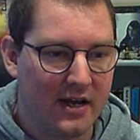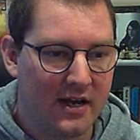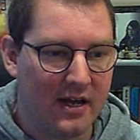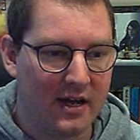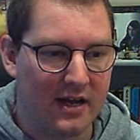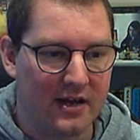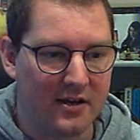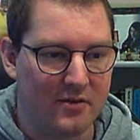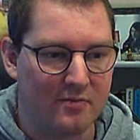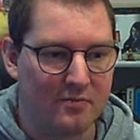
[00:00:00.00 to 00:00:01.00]

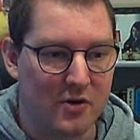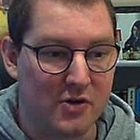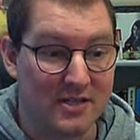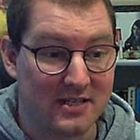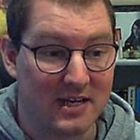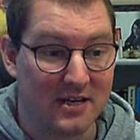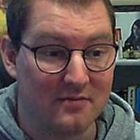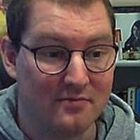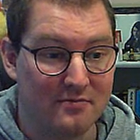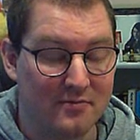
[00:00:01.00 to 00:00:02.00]
And most of the
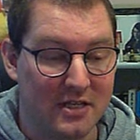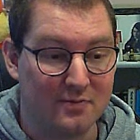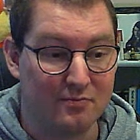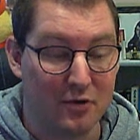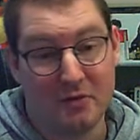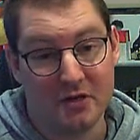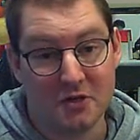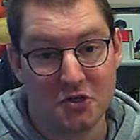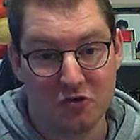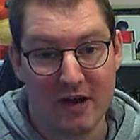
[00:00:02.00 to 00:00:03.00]
time, he's probably going
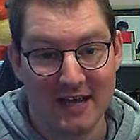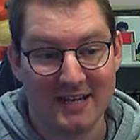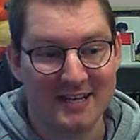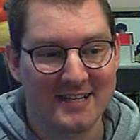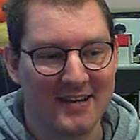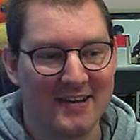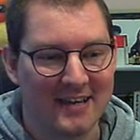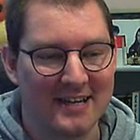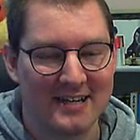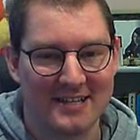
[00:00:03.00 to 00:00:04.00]
to shred. So you
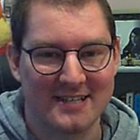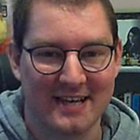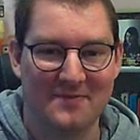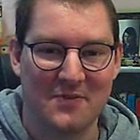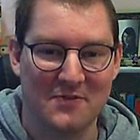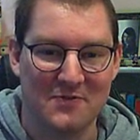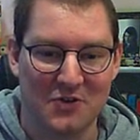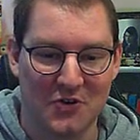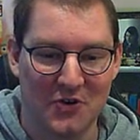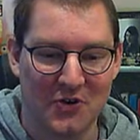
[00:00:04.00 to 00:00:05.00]
can just like be
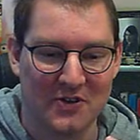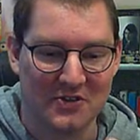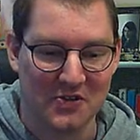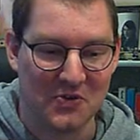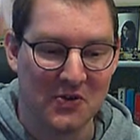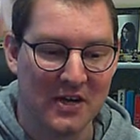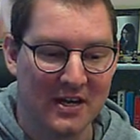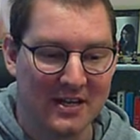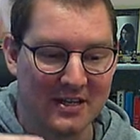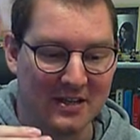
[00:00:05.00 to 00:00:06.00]
sure to
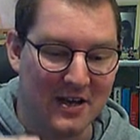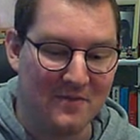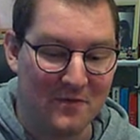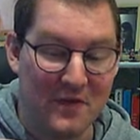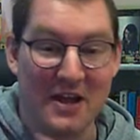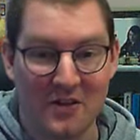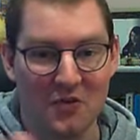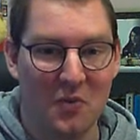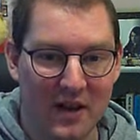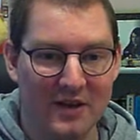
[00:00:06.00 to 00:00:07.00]
fake
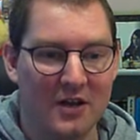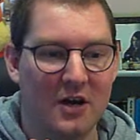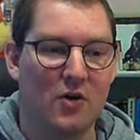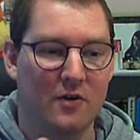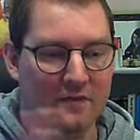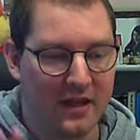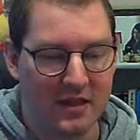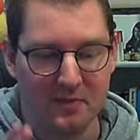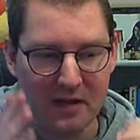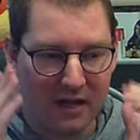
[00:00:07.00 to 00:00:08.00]
the window or fake
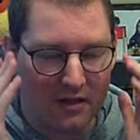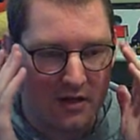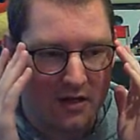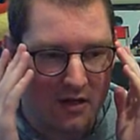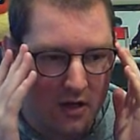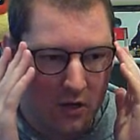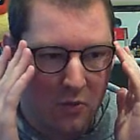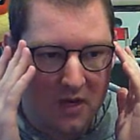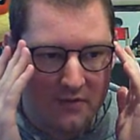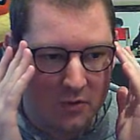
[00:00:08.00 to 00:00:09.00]
the pallet or
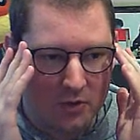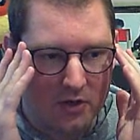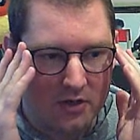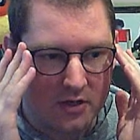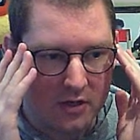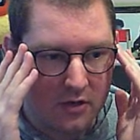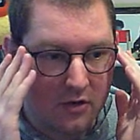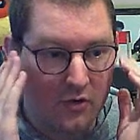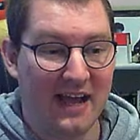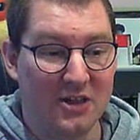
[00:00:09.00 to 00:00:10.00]
whatever you're going to
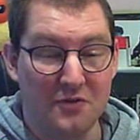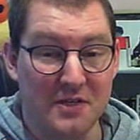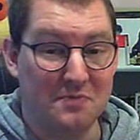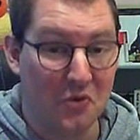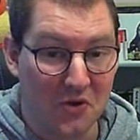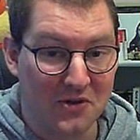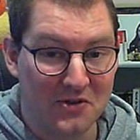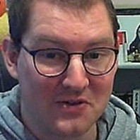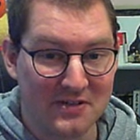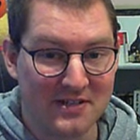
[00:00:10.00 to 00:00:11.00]
do. I love his
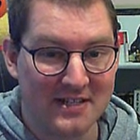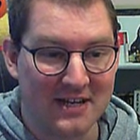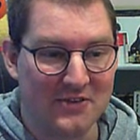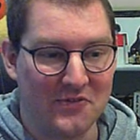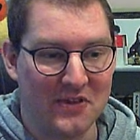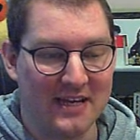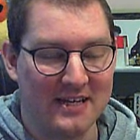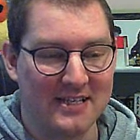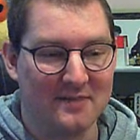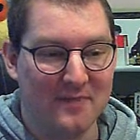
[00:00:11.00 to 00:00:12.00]
portals. I love that he
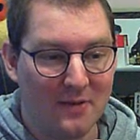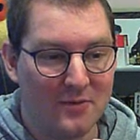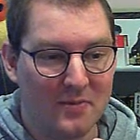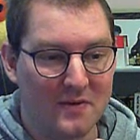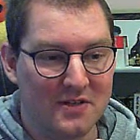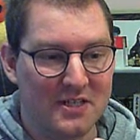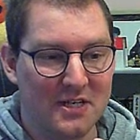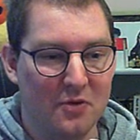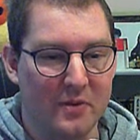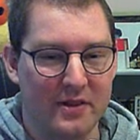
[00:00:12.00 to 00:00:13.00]
has that map mobility,
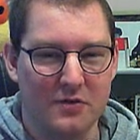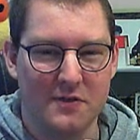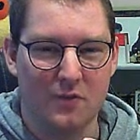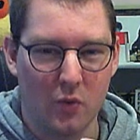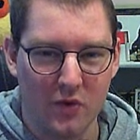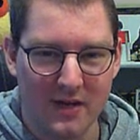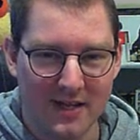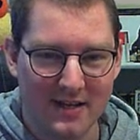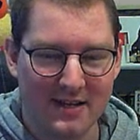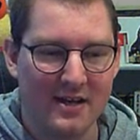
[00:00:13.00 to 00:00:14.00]
but with loads of
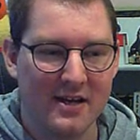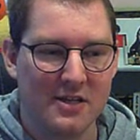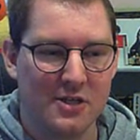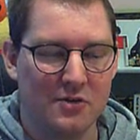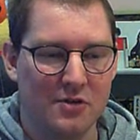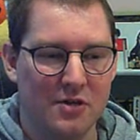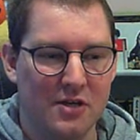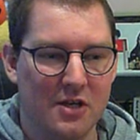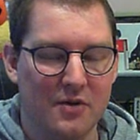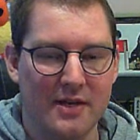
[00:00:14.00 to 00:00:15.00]
warning. So
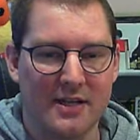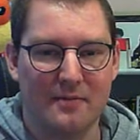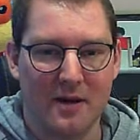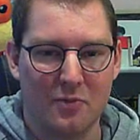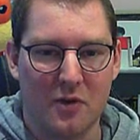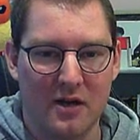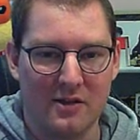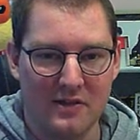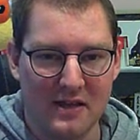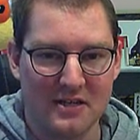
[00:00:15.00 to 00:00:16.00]
you get the map-wide
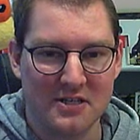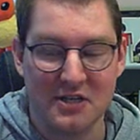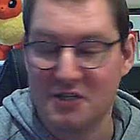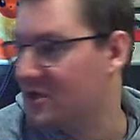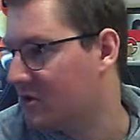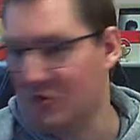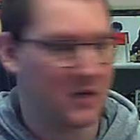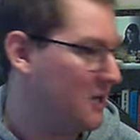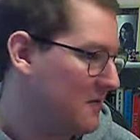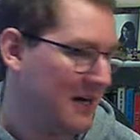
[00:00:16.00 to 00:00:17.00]
thing, so you can start
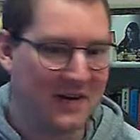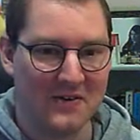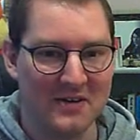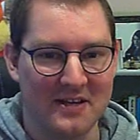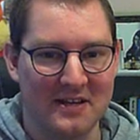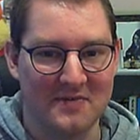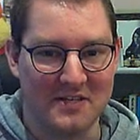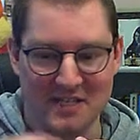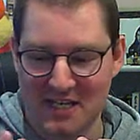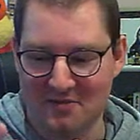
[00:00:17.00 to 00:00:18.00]
looking around, and if you
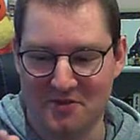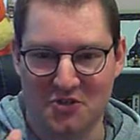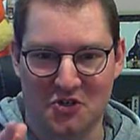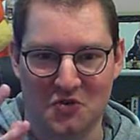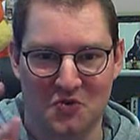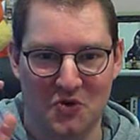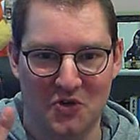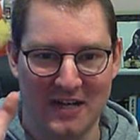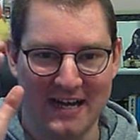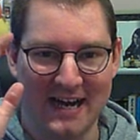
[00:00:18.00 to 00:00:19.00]
see him just
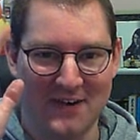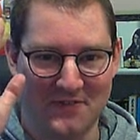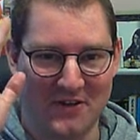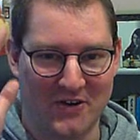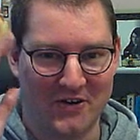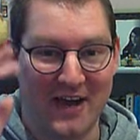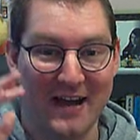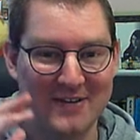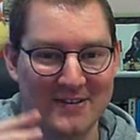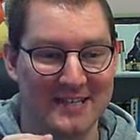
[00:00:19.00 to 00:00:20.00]
crawling out of the
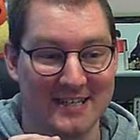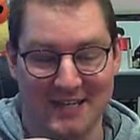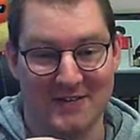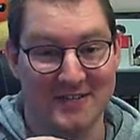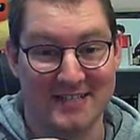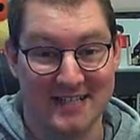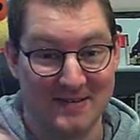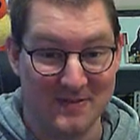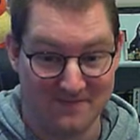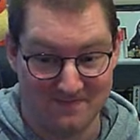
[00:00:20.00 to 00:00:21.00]
ground, you know it's
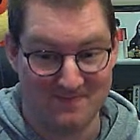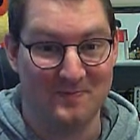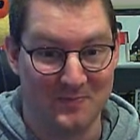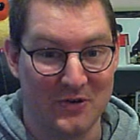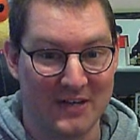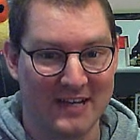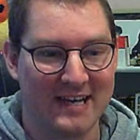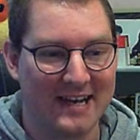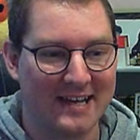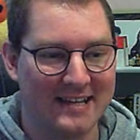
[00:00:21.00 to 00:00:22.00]
time to book it
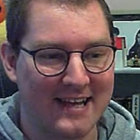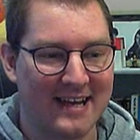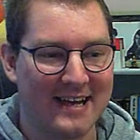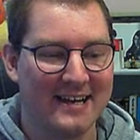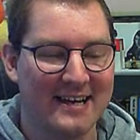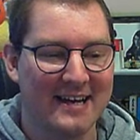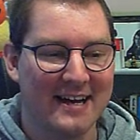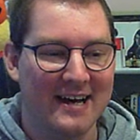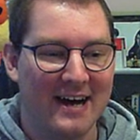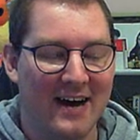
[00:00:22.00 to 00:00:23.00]
out of there.
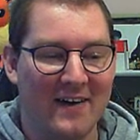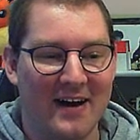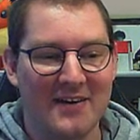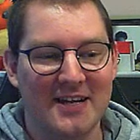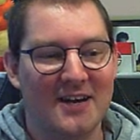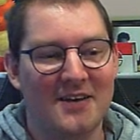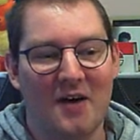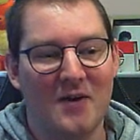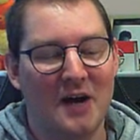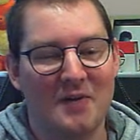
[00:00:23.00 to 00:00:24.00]

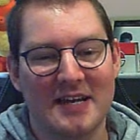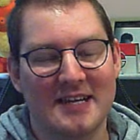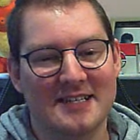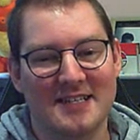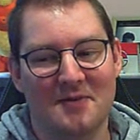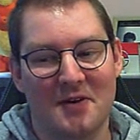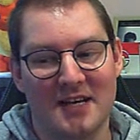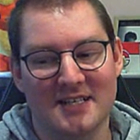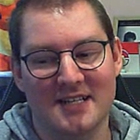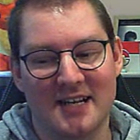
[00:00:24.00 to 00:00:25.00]
I went against a demo
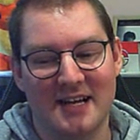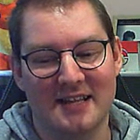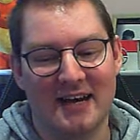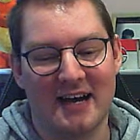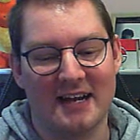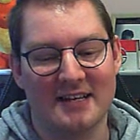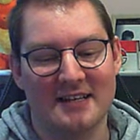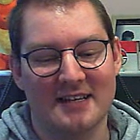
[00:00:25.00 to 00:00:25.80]
yesterday that had